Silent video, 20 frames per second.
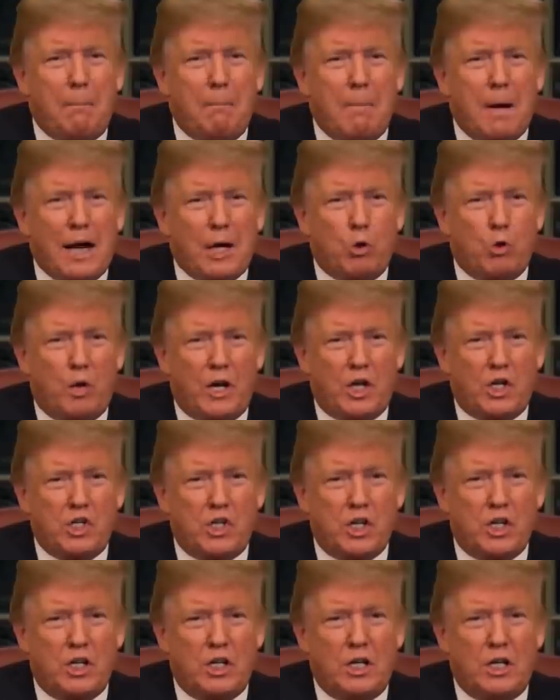
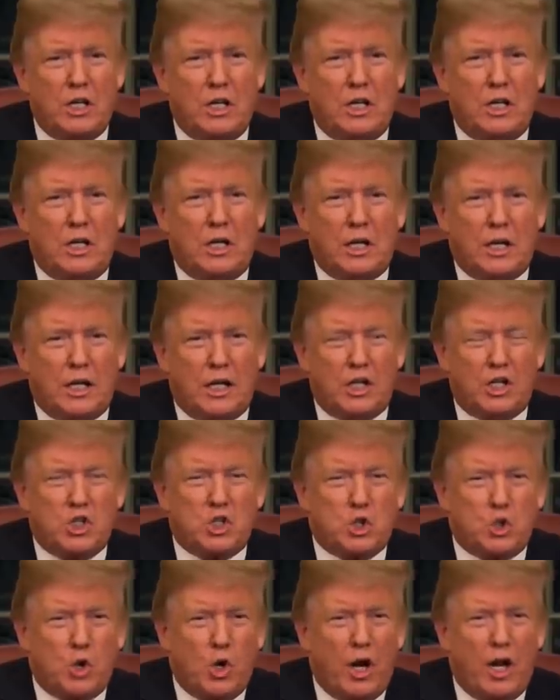migration. It
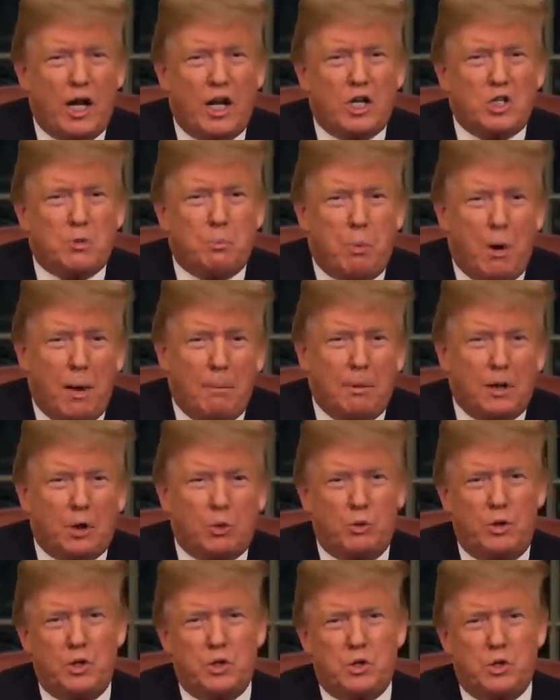strains
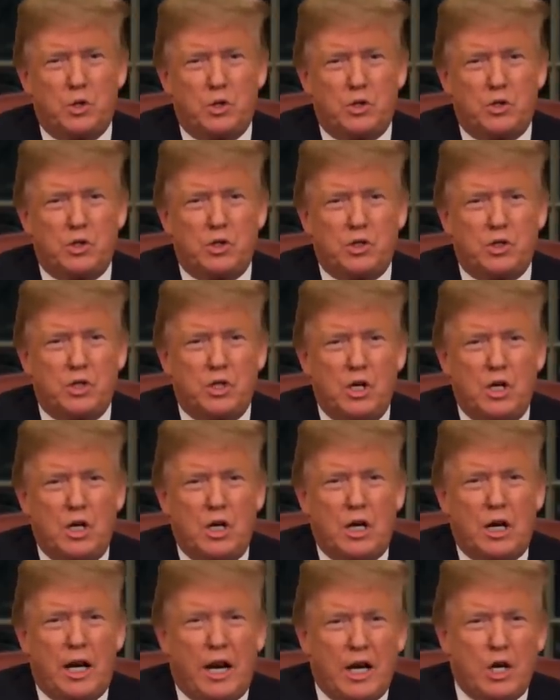public resources
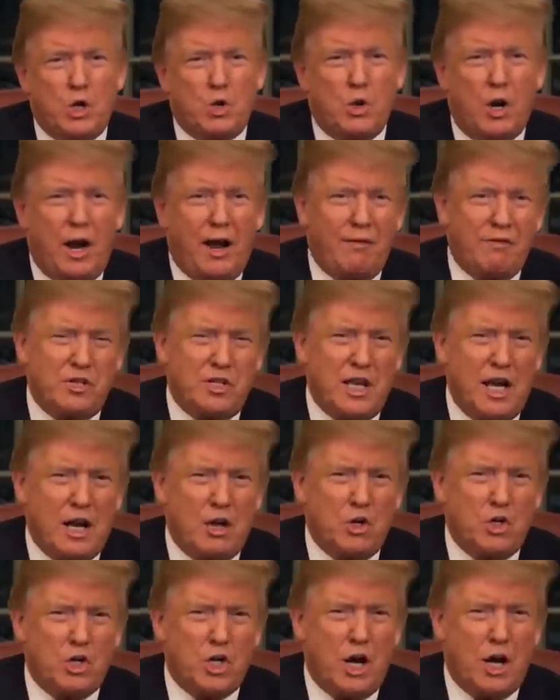and drives
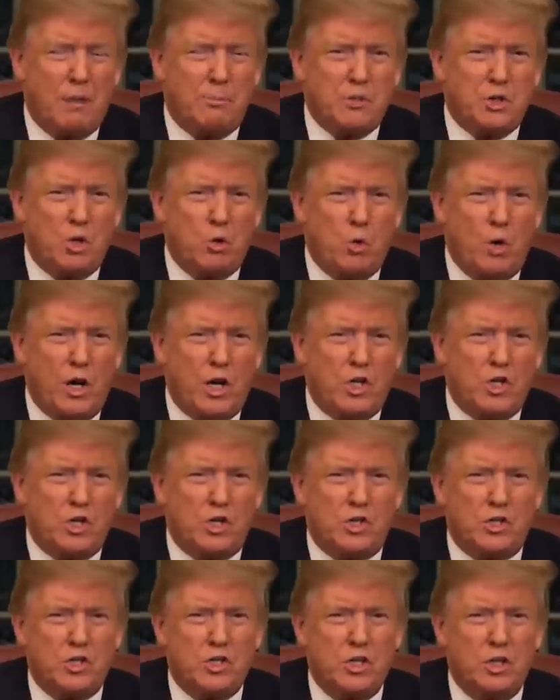down jobs and
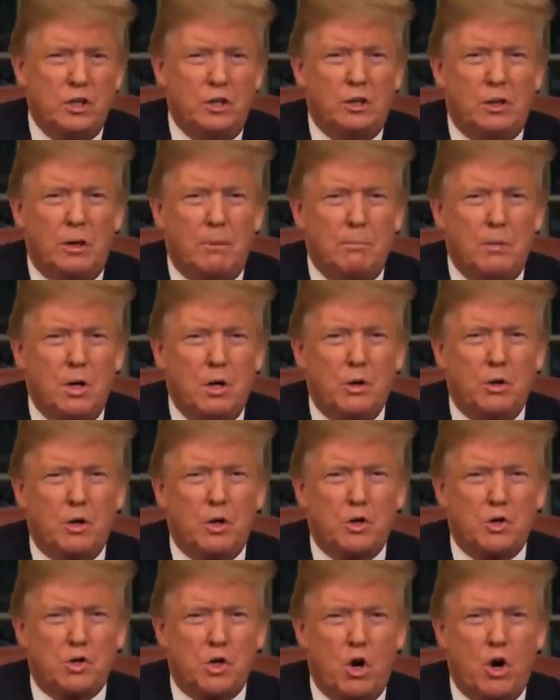wages. Among
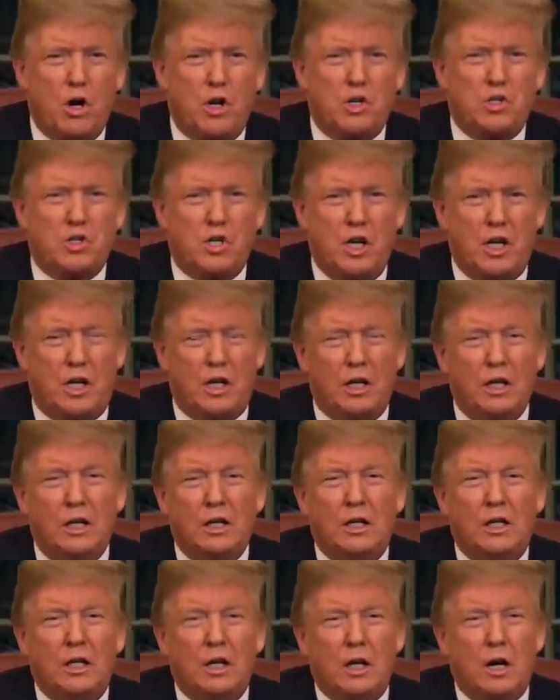those hardest hit
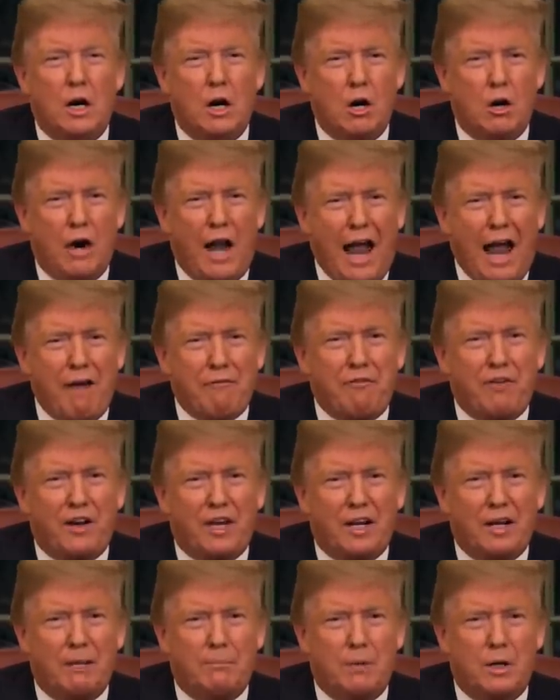are
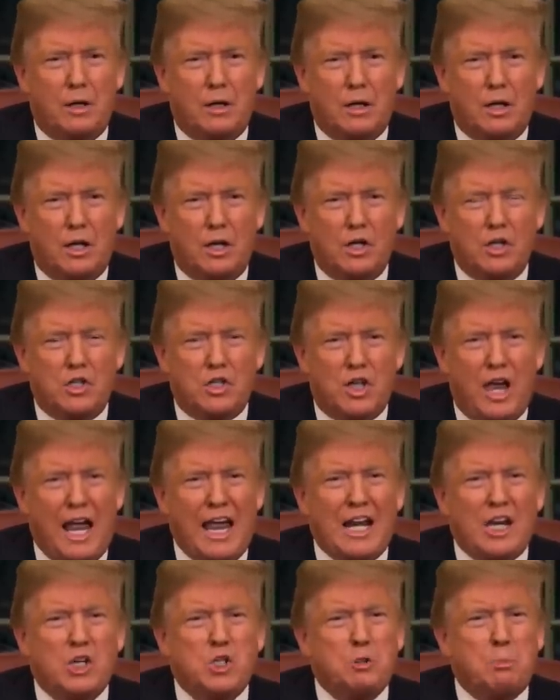African Americans
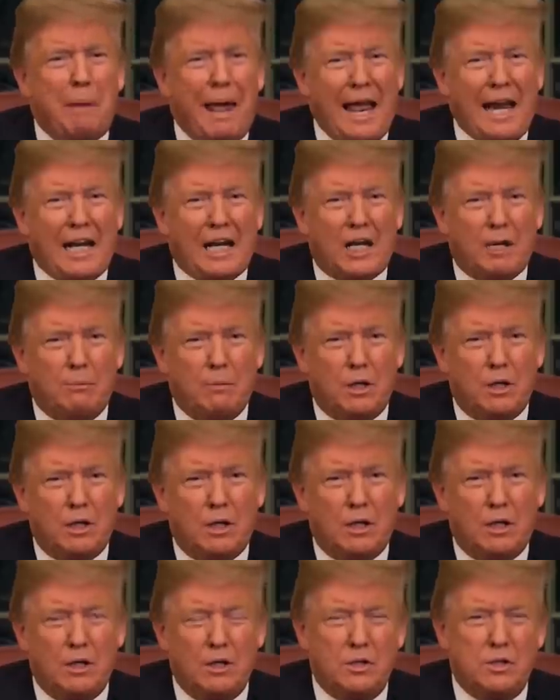and Hispanic
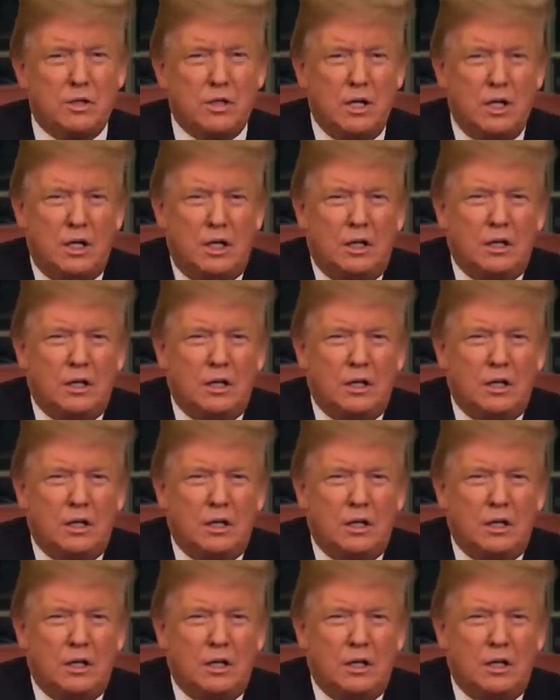Americans.